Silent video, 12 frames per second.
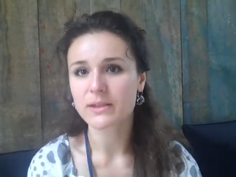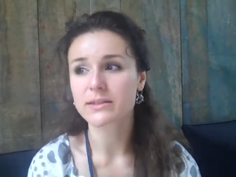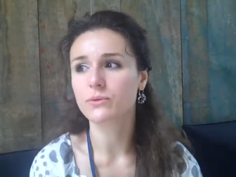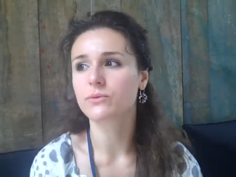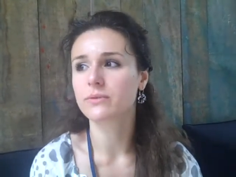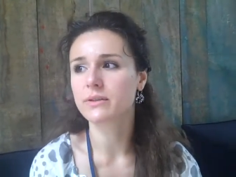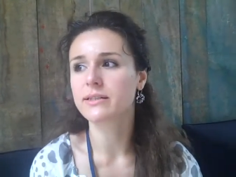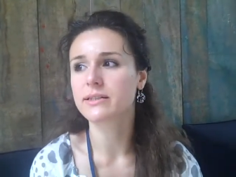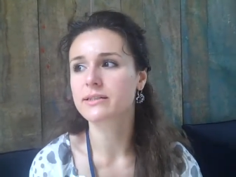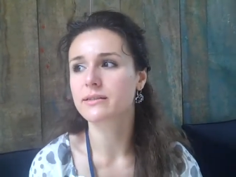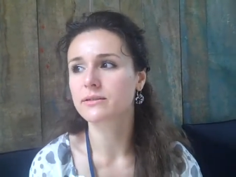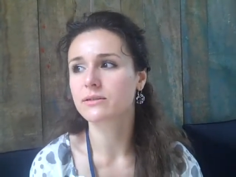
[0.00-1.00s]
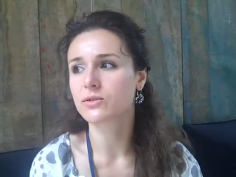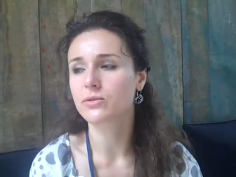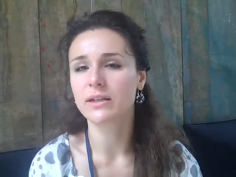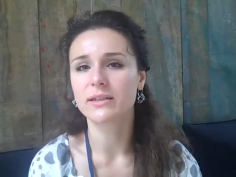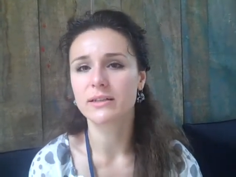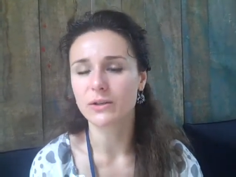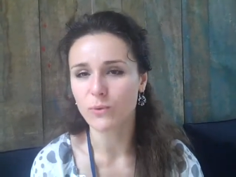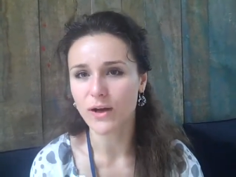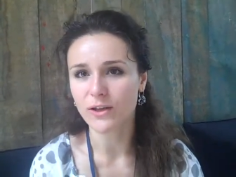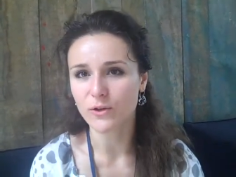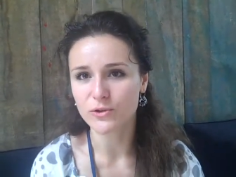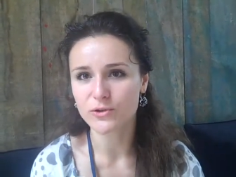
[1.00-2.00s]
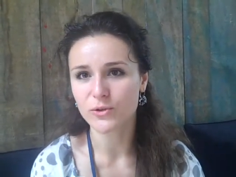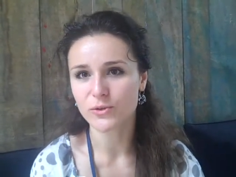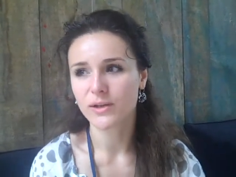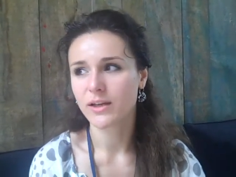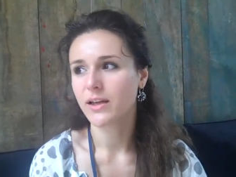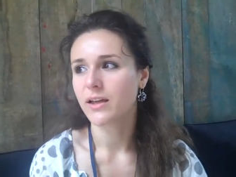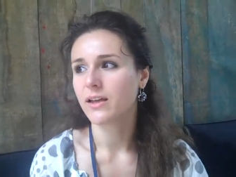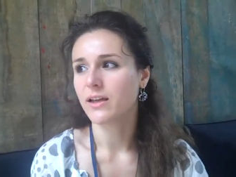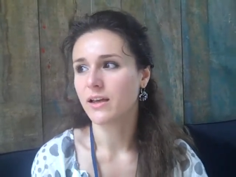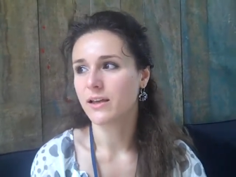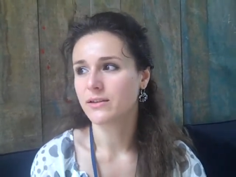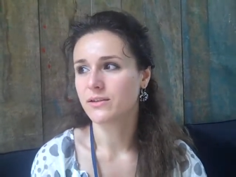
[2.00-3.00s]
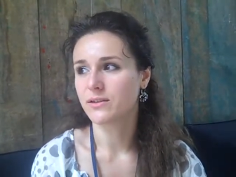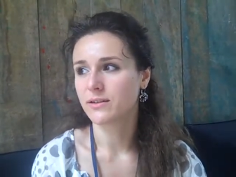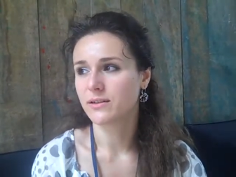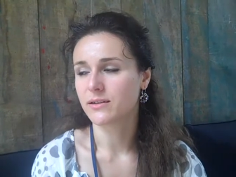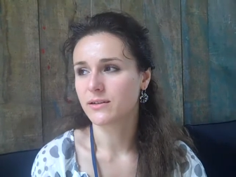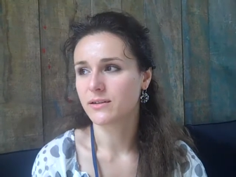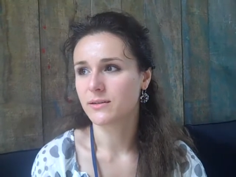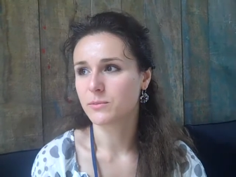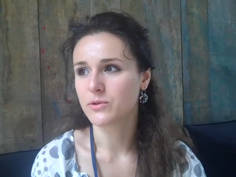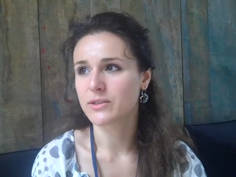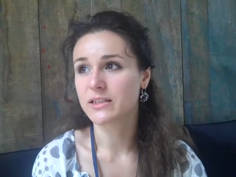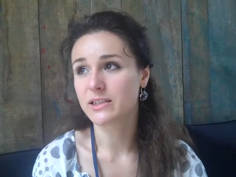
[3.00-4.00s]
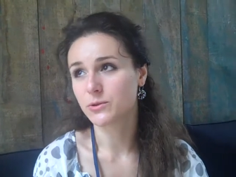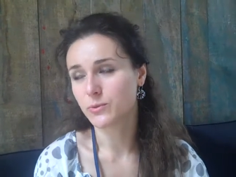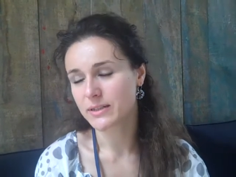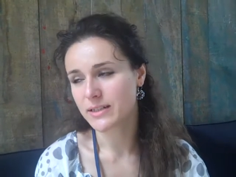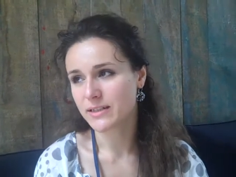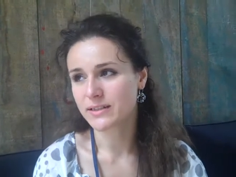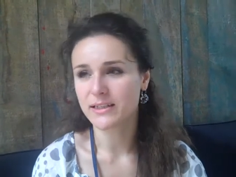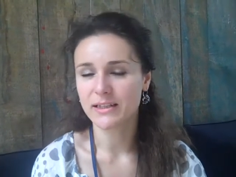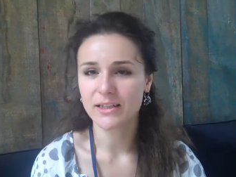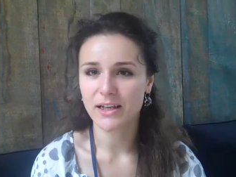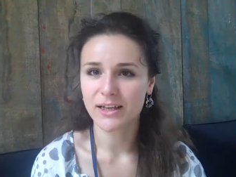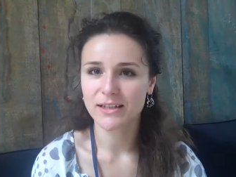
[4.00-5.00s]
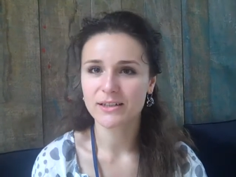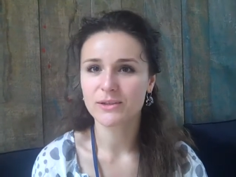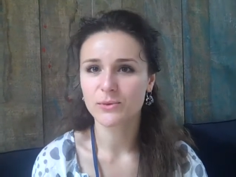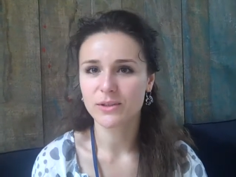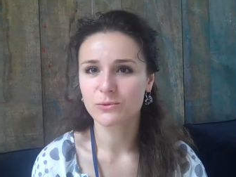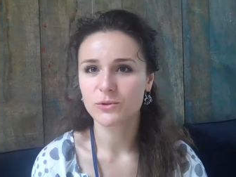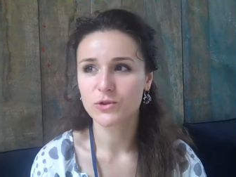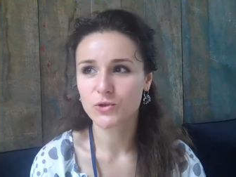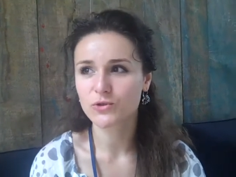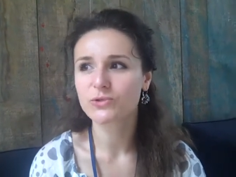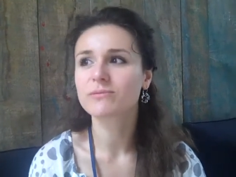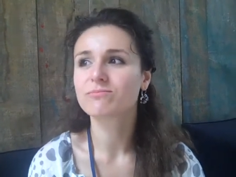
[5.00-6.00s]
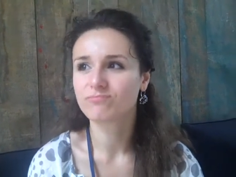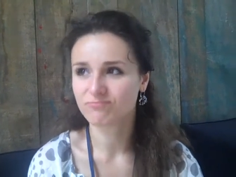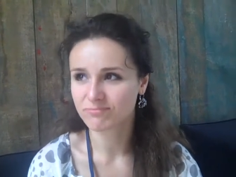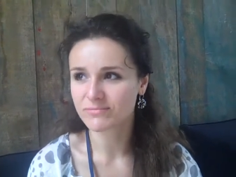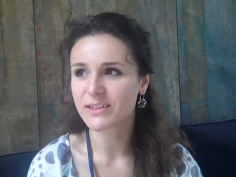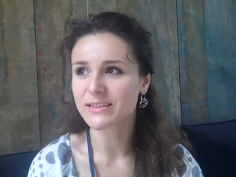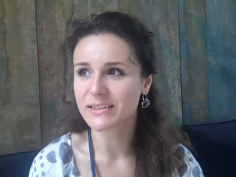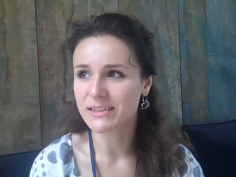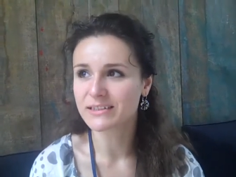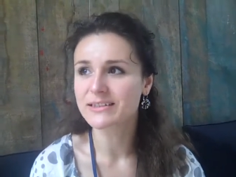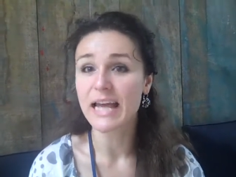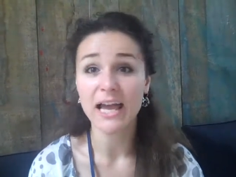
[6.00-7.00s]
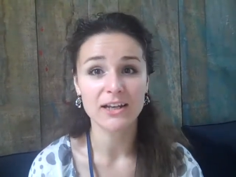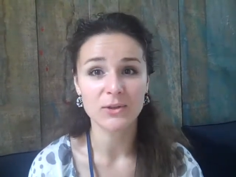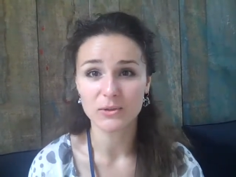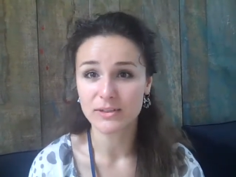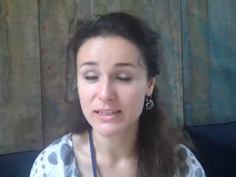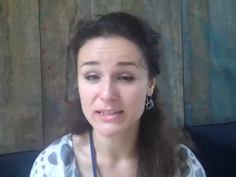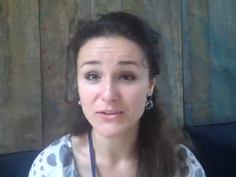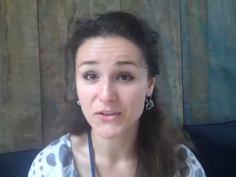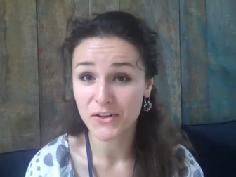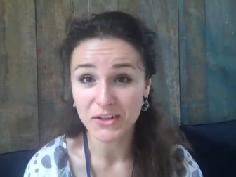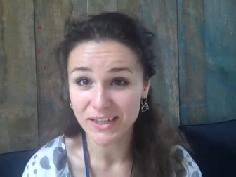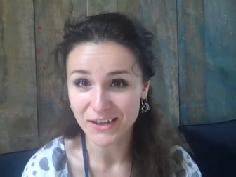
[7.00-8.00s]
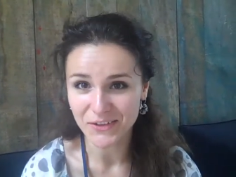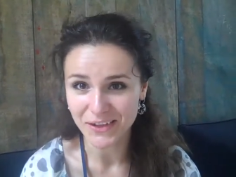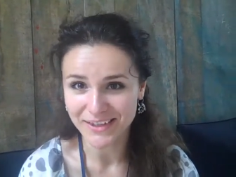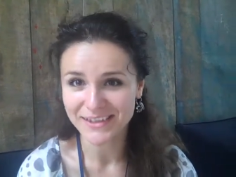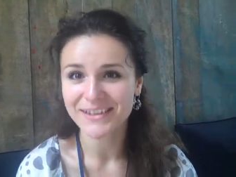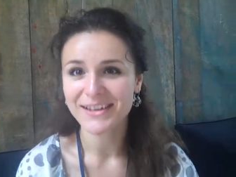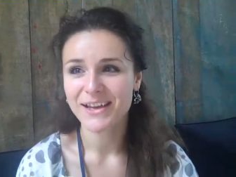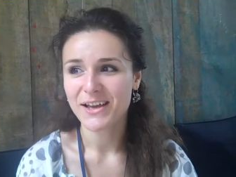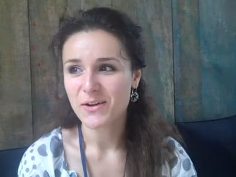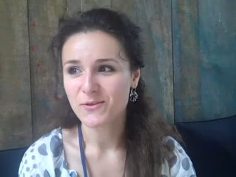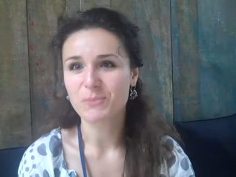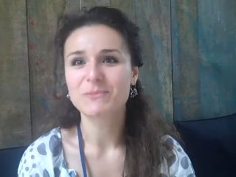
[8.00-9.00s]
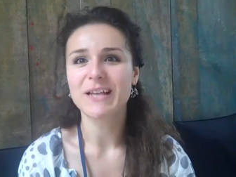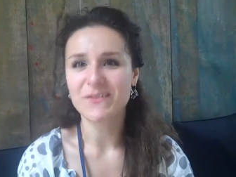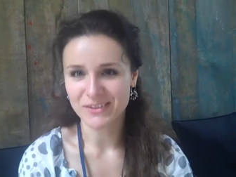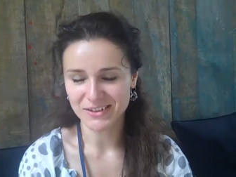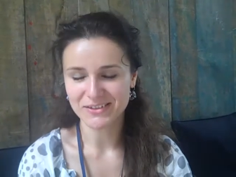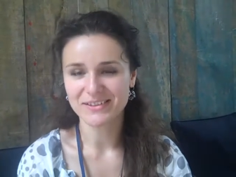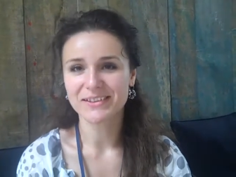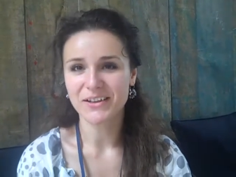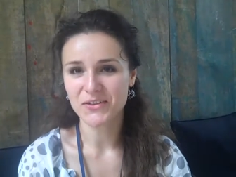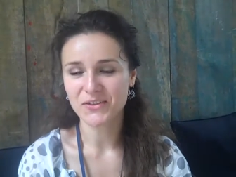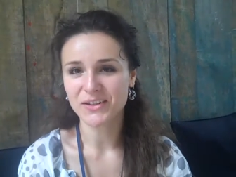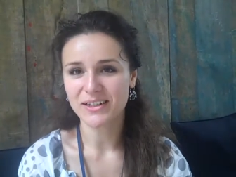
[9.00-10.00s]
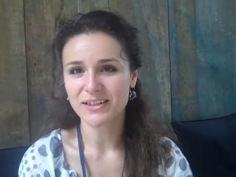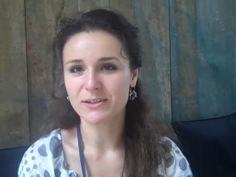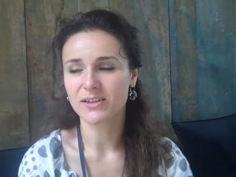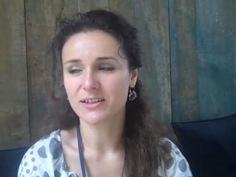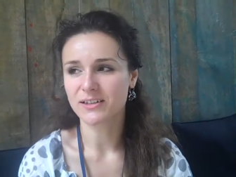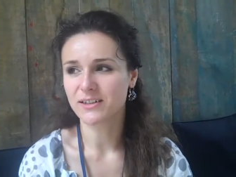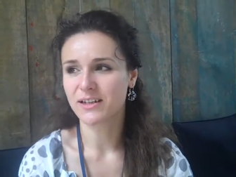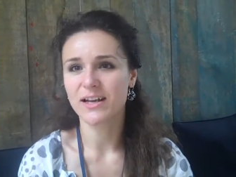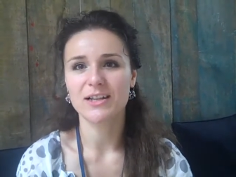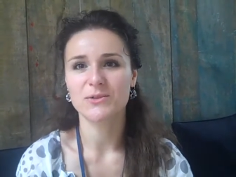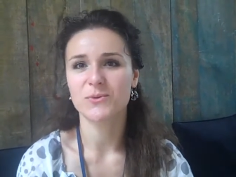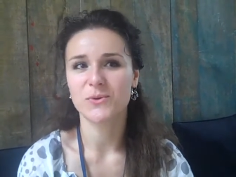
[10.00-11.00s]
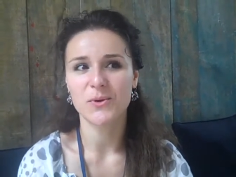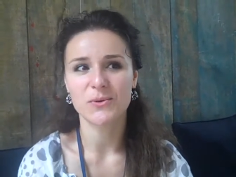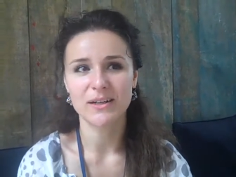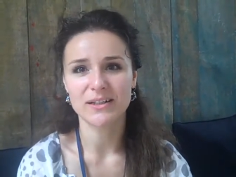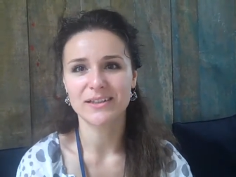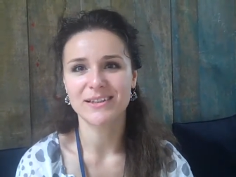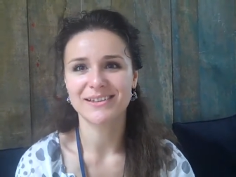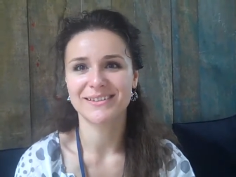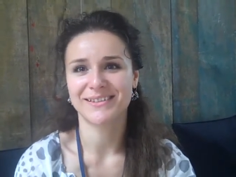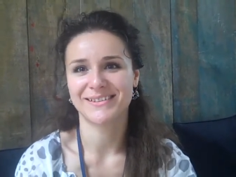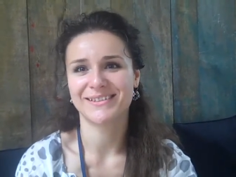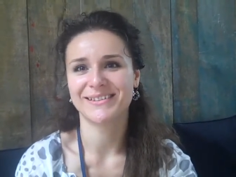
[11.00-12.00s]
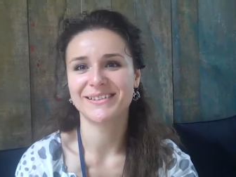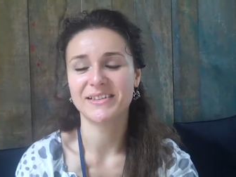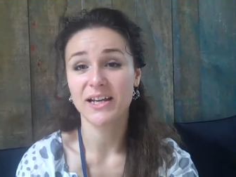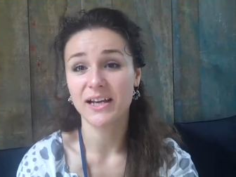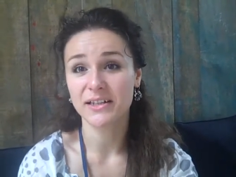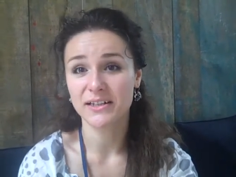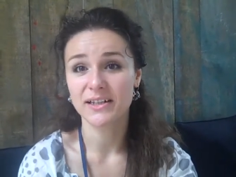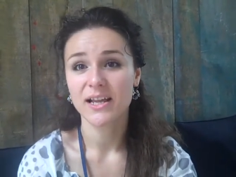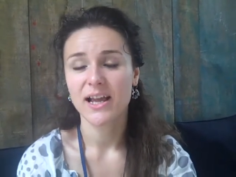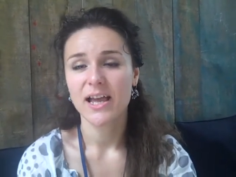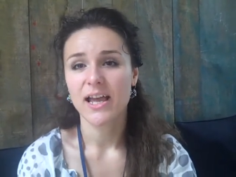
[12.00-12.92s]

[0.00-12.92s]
So this took a little while also. And uh, well, since it was Saturday night, we, we stood until ten or ten thirty, I think. From seven until ten thirty, the, the guys were already uh, tired.